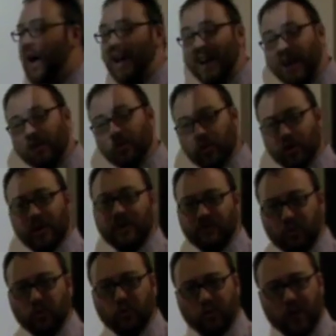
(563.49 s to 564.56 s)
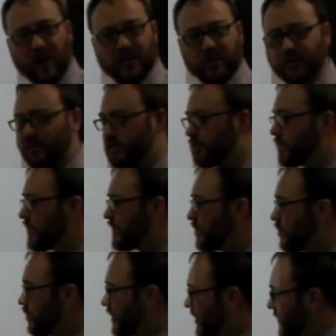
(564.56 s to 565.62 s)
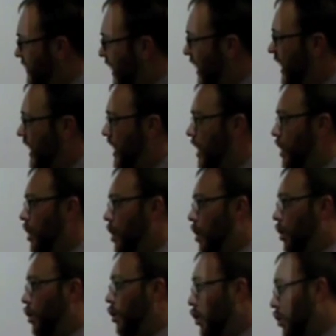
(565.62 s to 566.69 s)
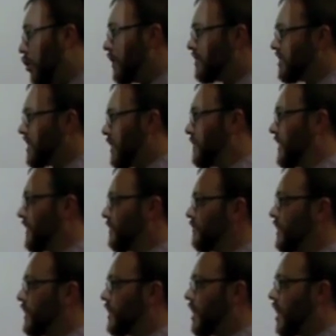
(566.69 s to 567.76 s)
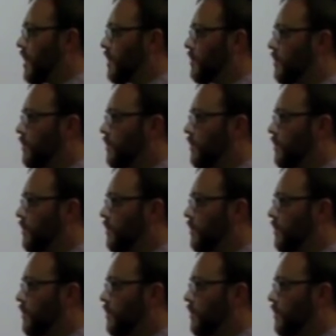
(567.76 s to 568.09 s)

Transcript: Again, you could have two questions from this. You could say, who is coming at 3 o'clock?